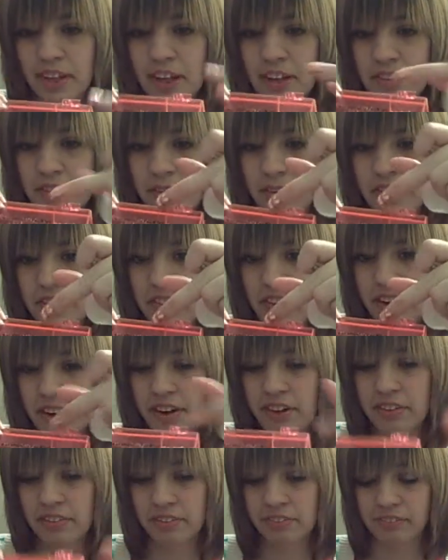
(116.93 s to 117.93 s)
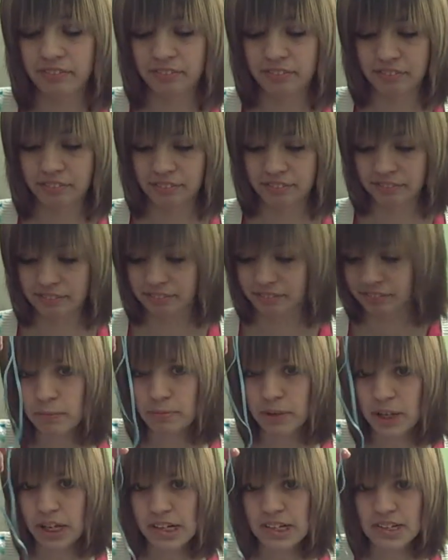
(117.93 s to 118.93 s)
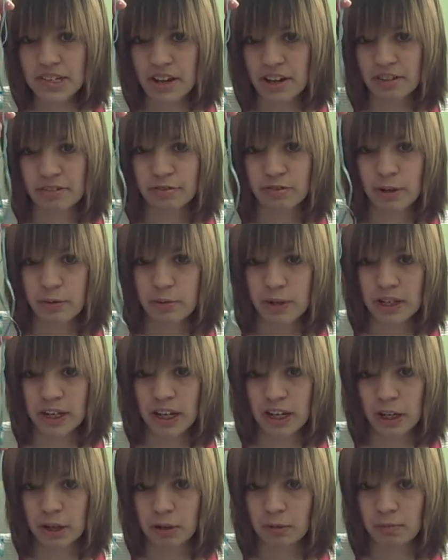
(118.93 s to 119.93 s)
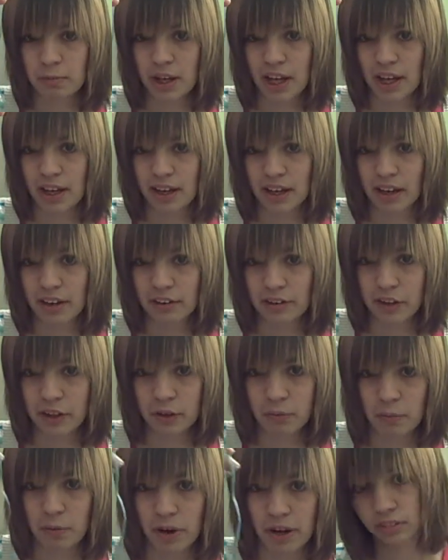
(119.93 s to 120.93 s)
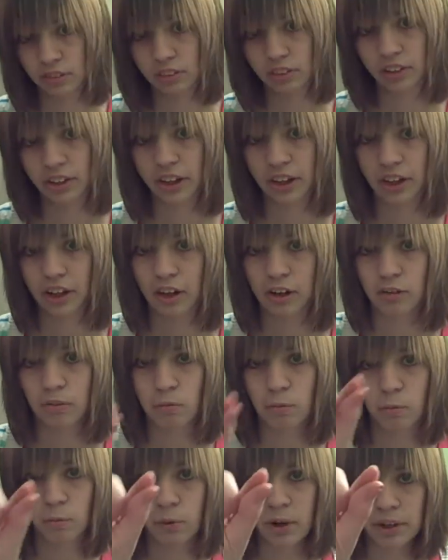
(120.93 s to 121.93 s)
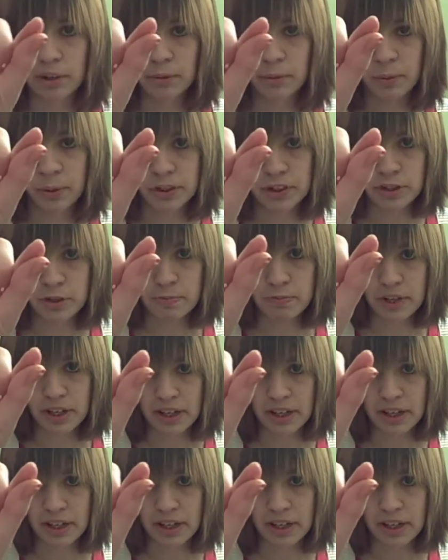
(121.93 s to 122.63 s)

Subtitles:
and they're right there. 1 piece of ribbon, and it can be any color you want. 1 orange